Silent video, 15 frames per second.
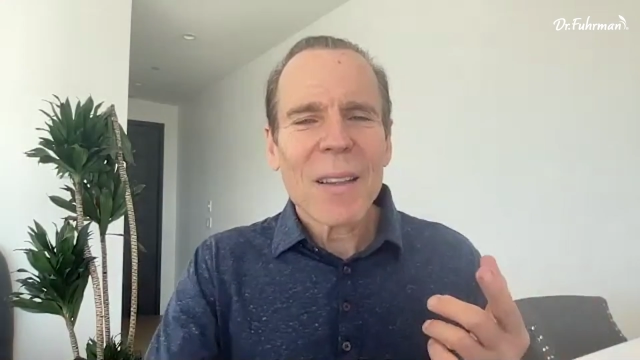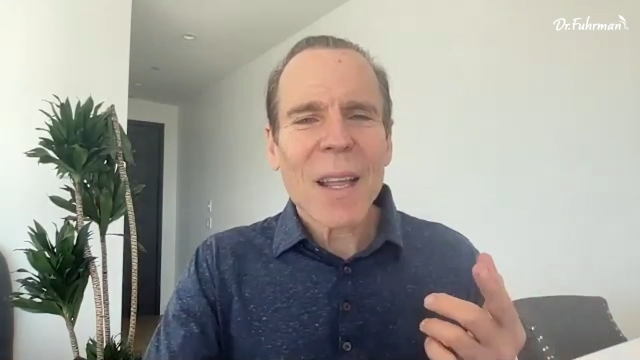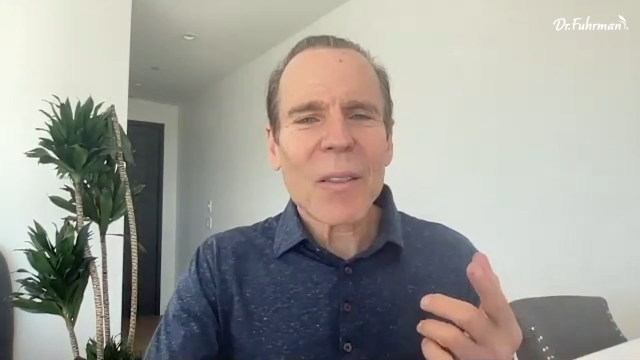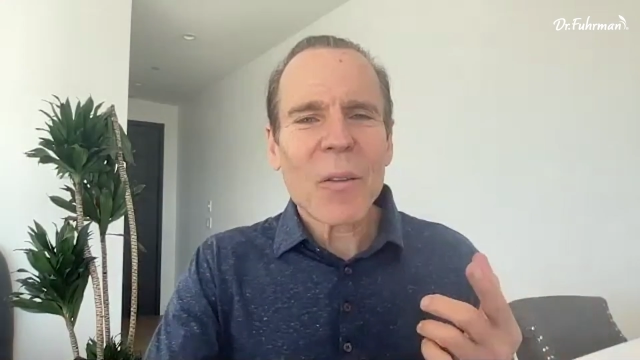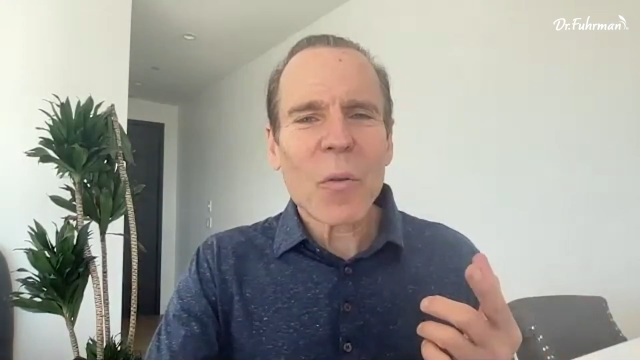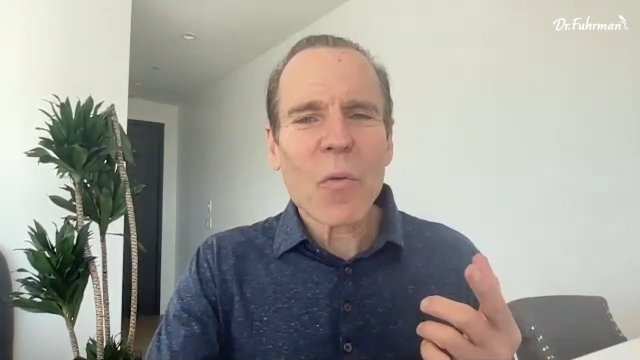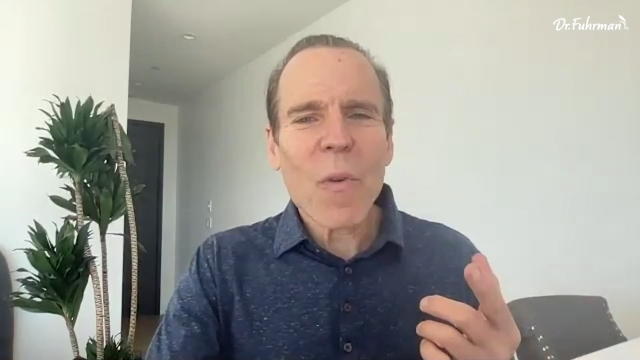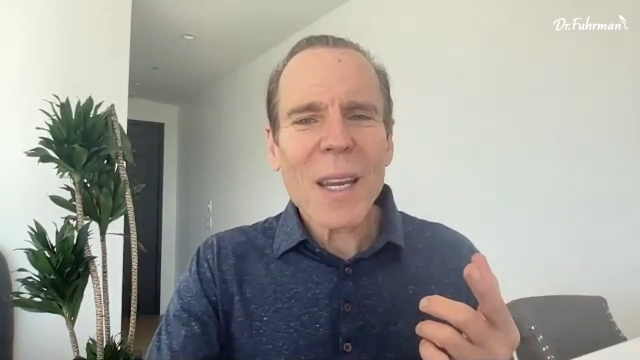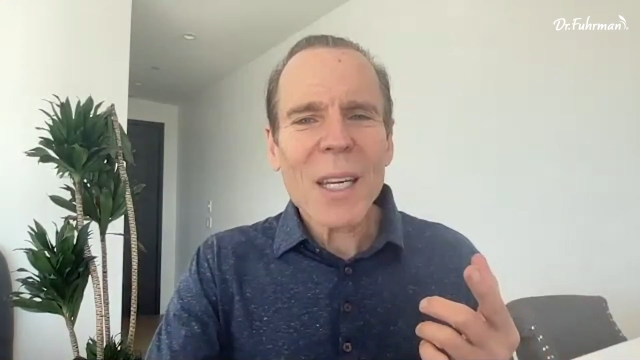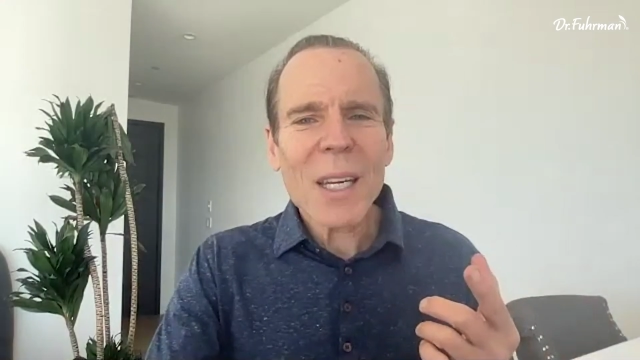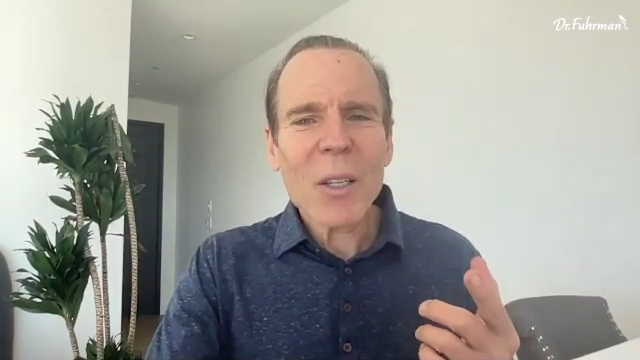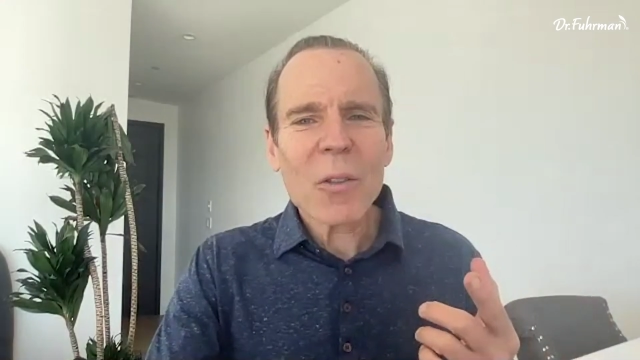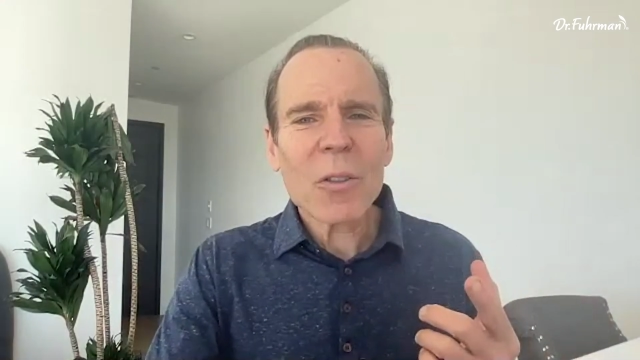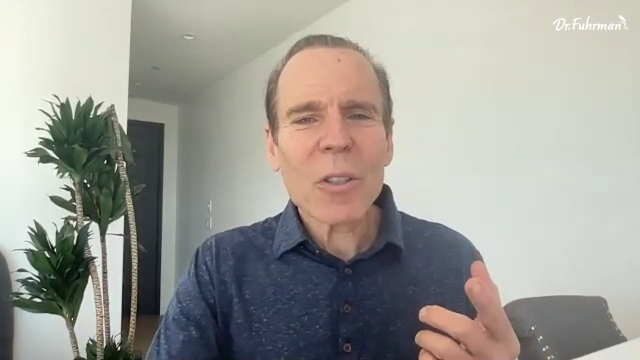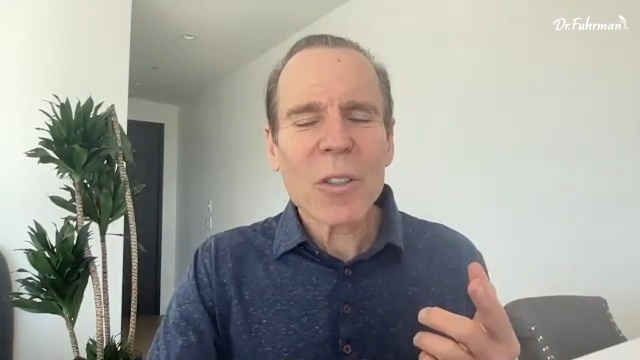that the
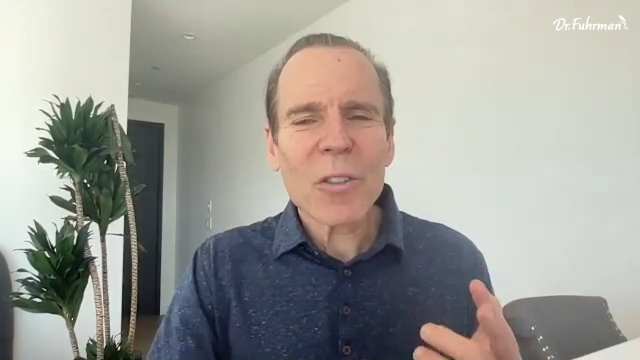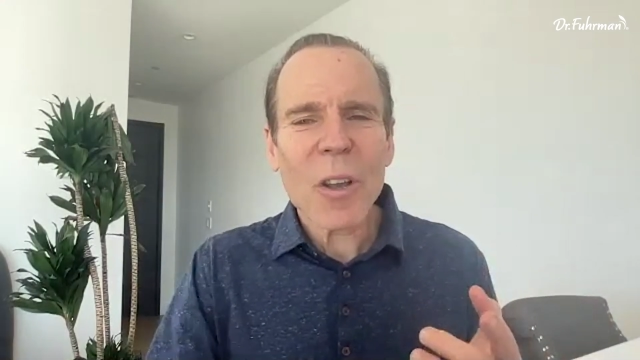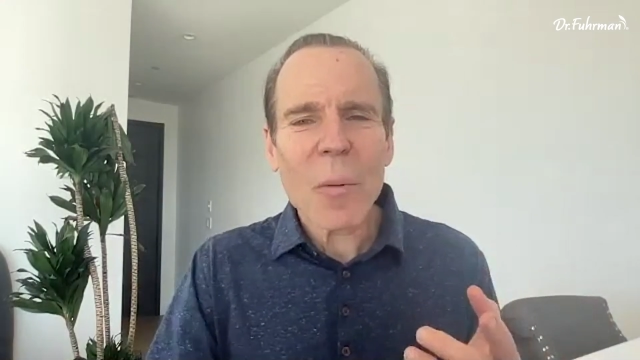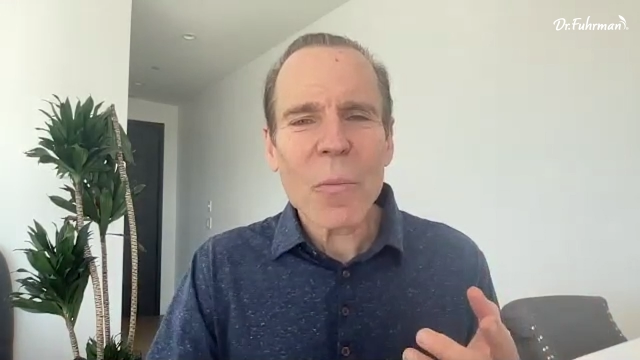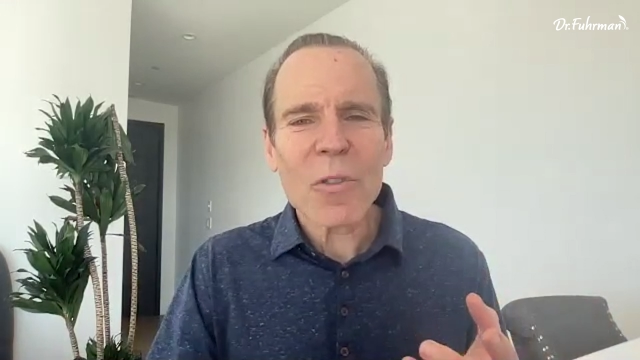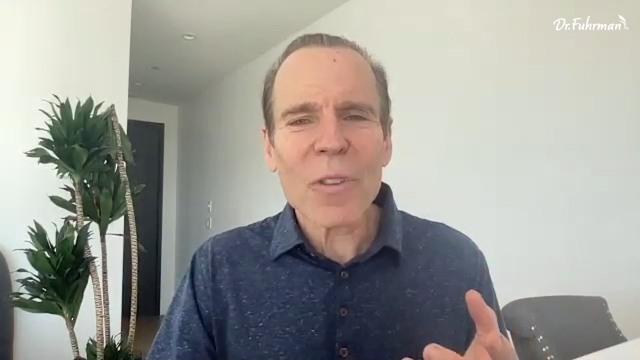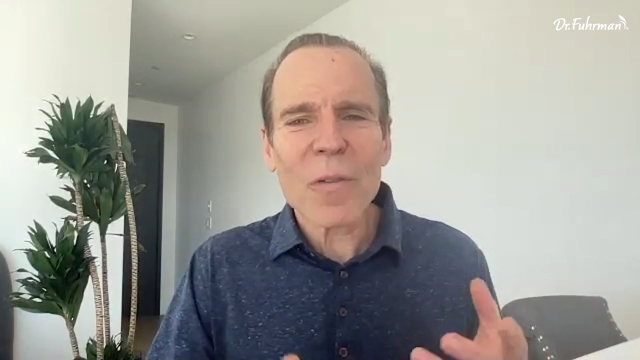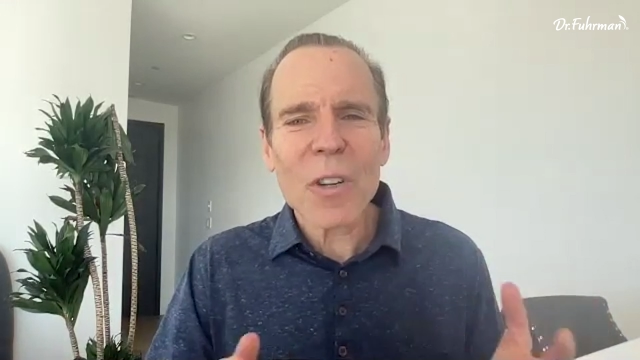regular consumption